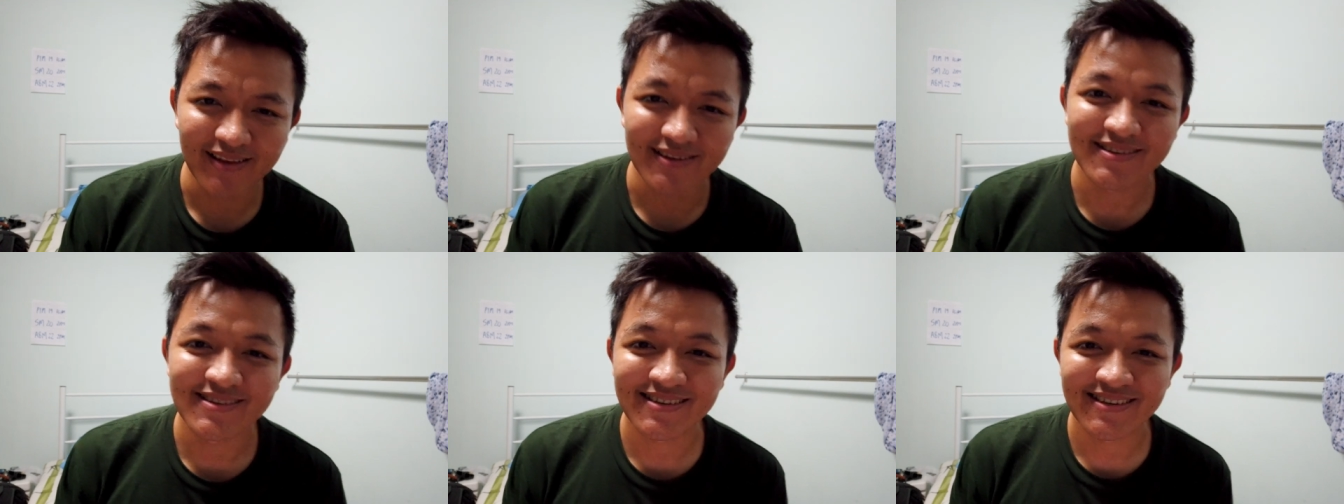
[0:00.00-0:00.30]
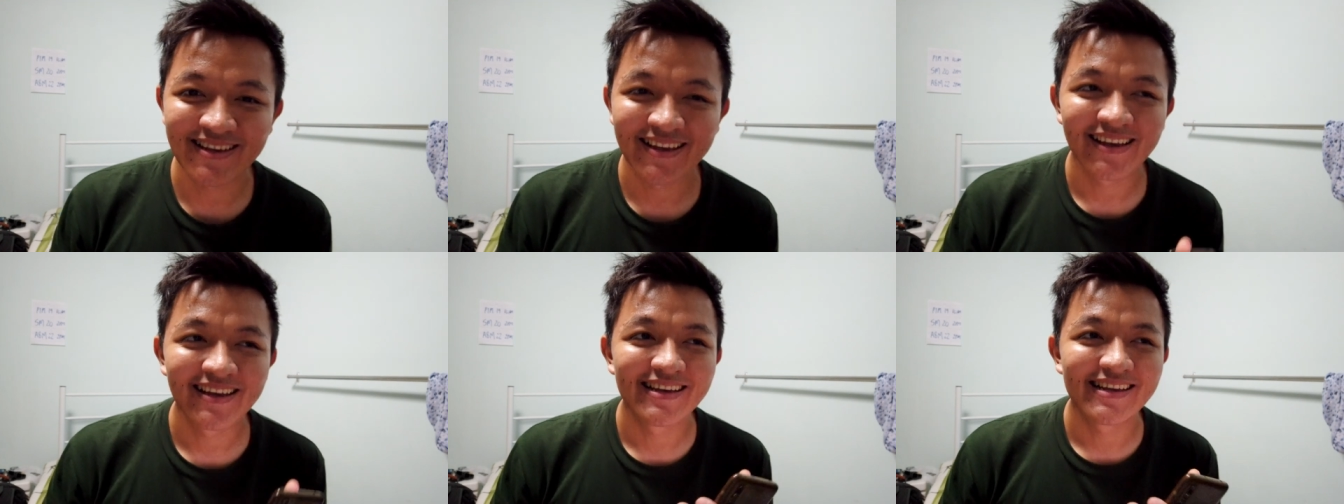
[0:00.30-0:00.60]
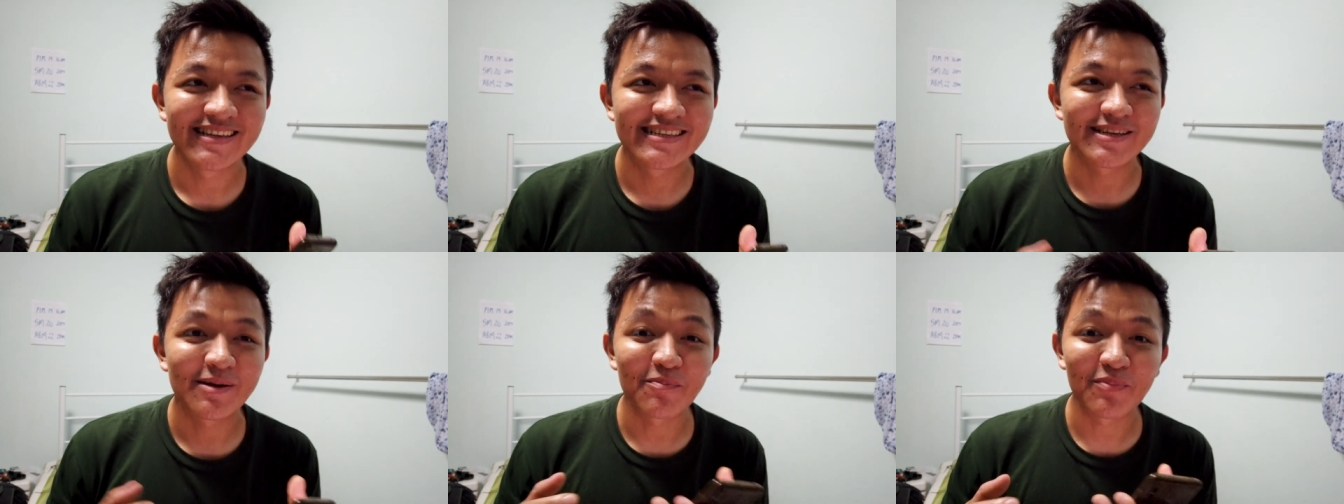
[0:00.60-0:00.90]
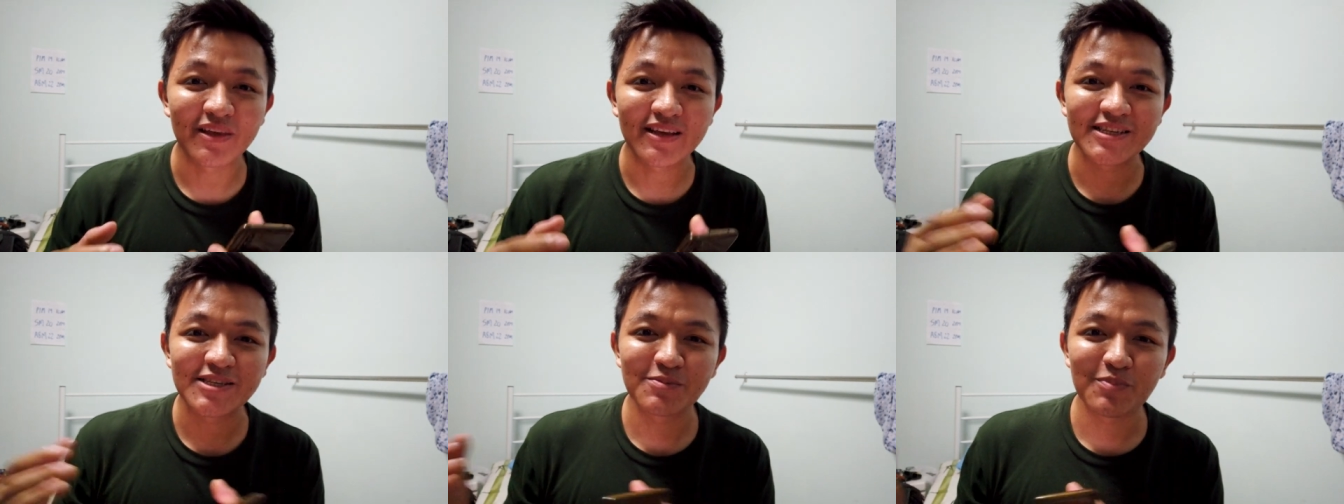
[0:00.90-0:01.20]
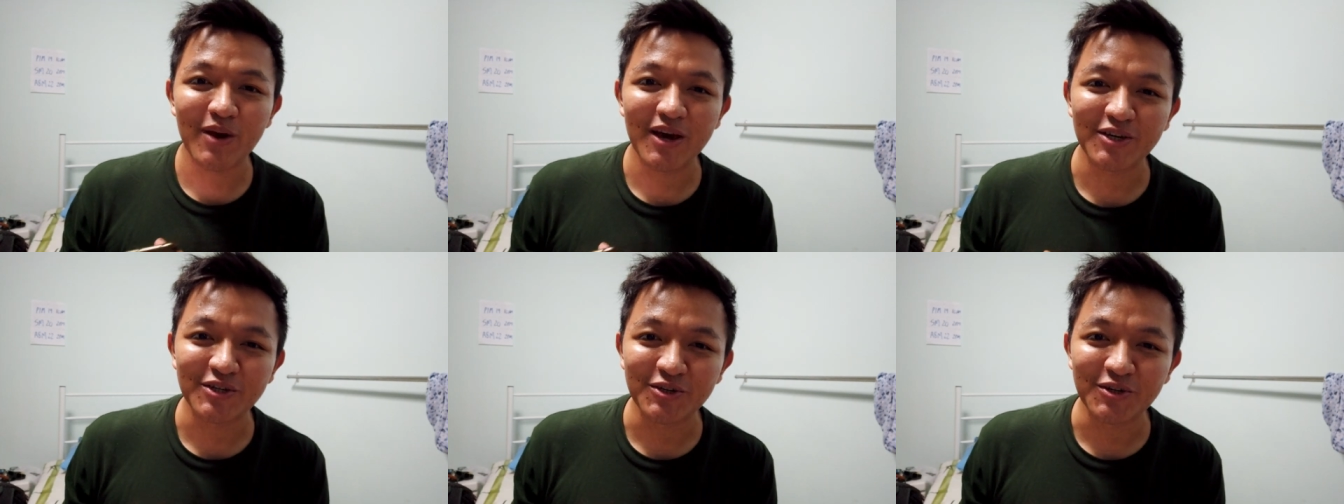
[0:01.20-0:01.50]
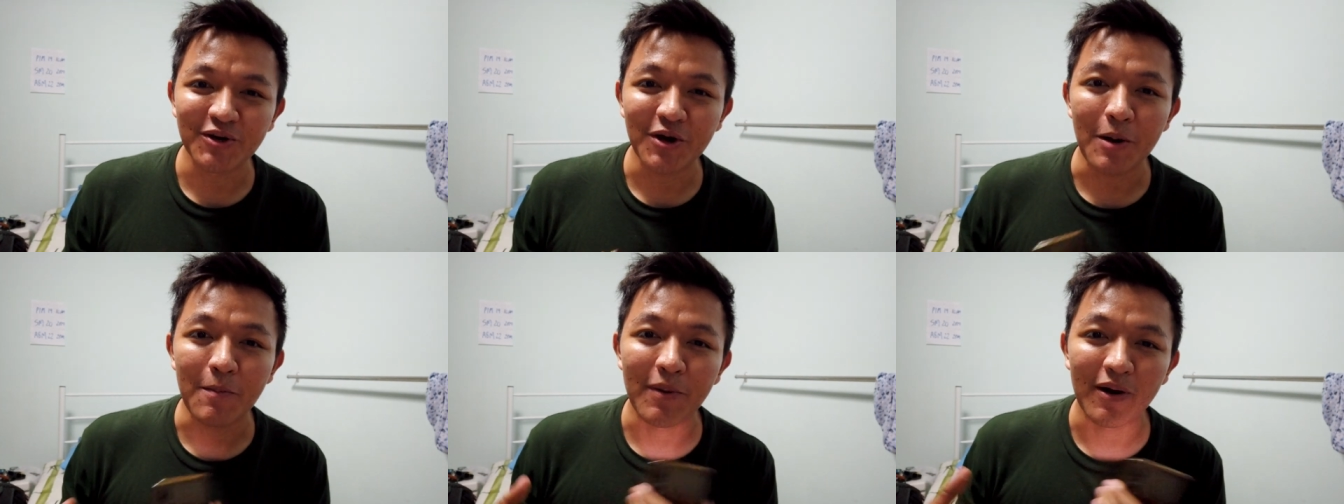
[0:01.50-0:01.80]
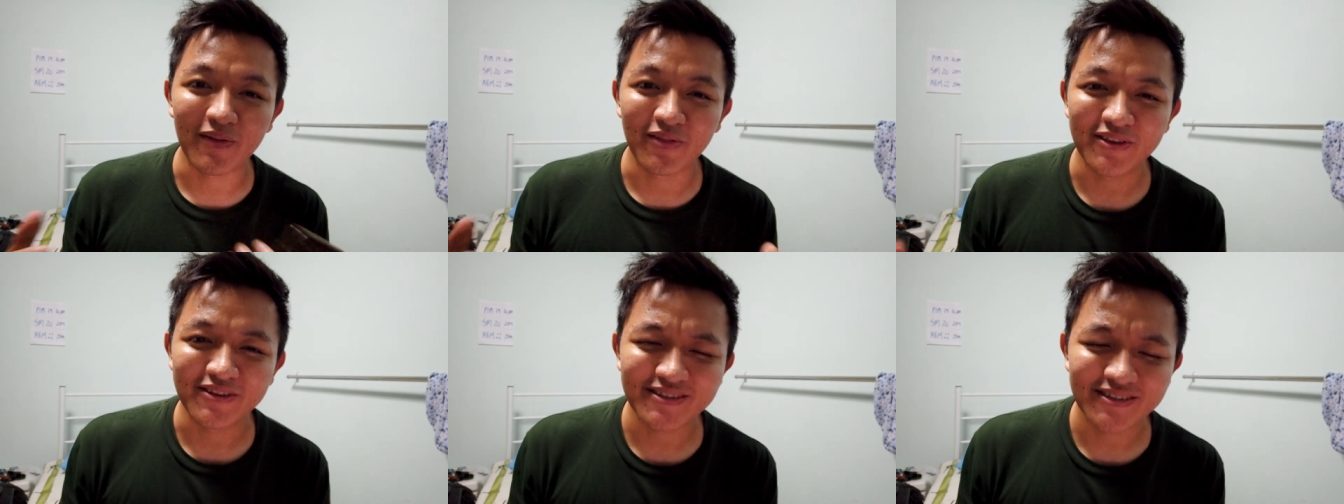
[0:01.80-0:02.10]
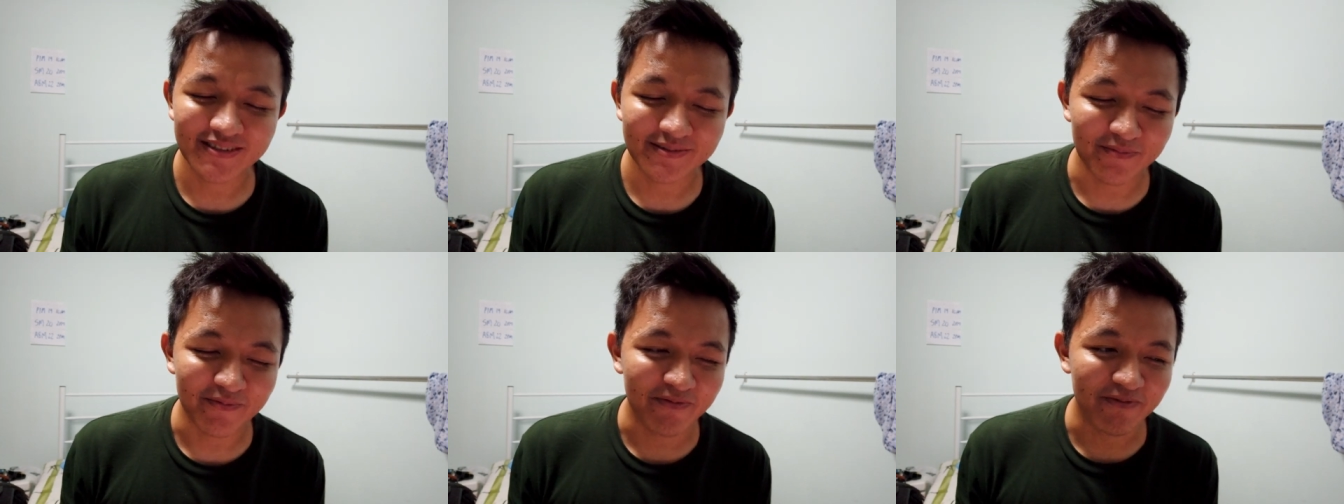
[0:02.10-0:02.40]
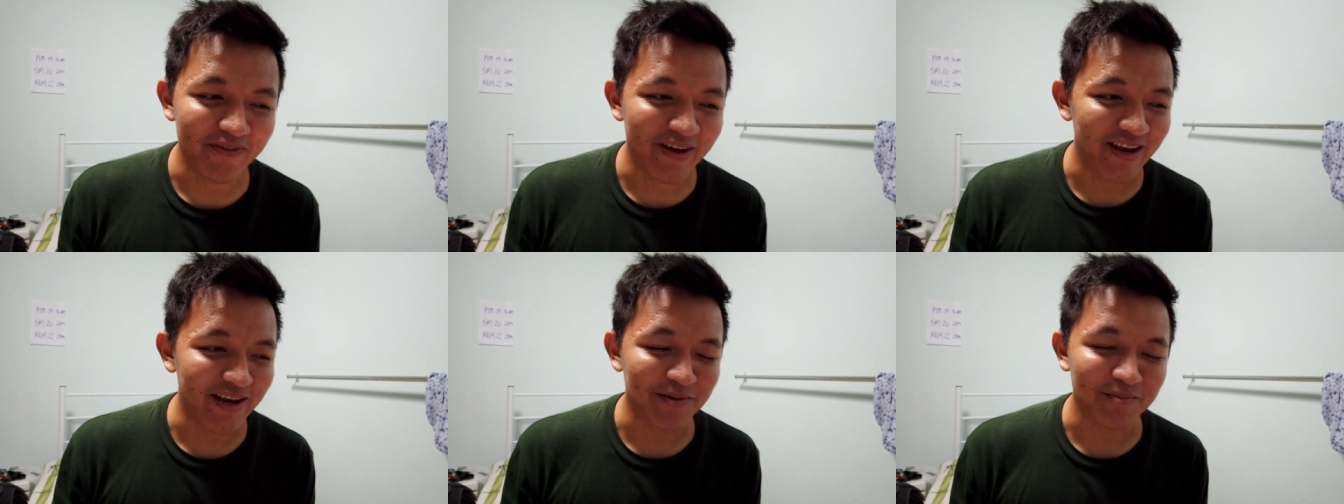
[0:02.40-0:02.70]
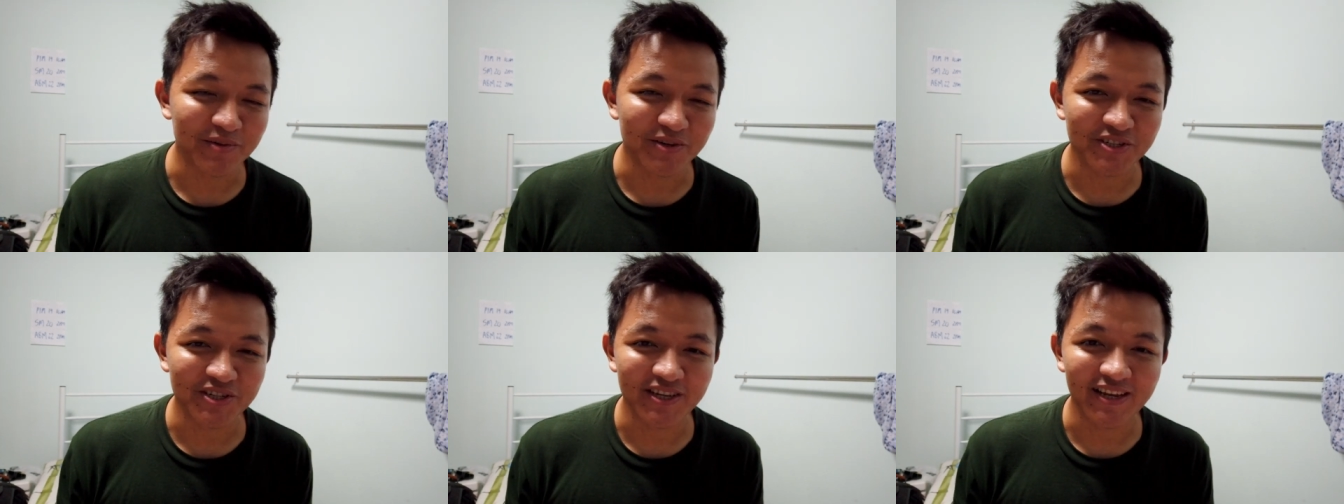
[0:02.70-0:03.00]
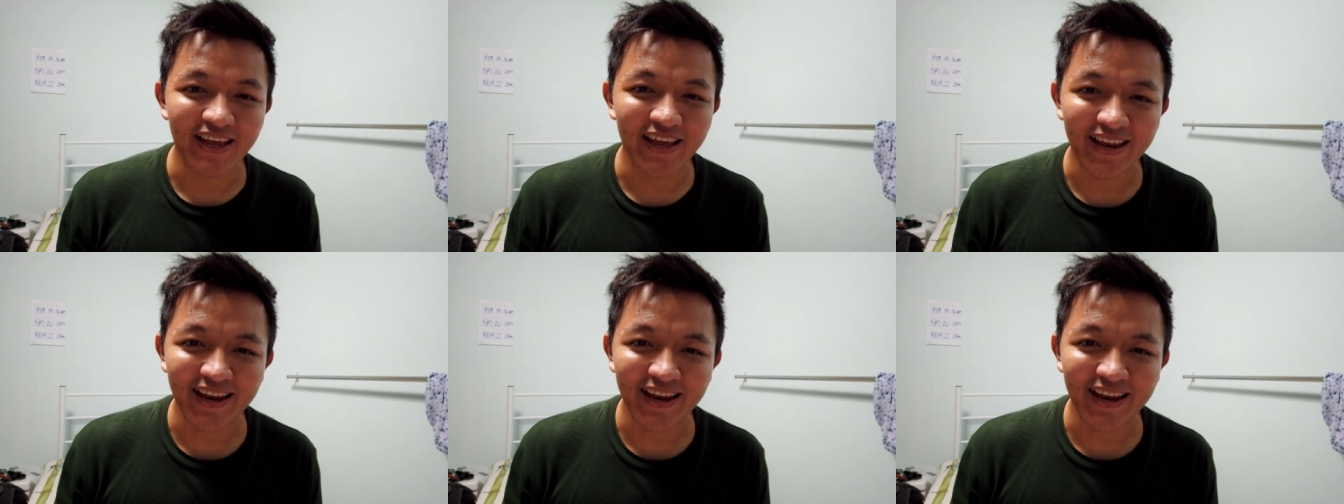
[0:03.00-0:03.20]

There's something special about this vending machine,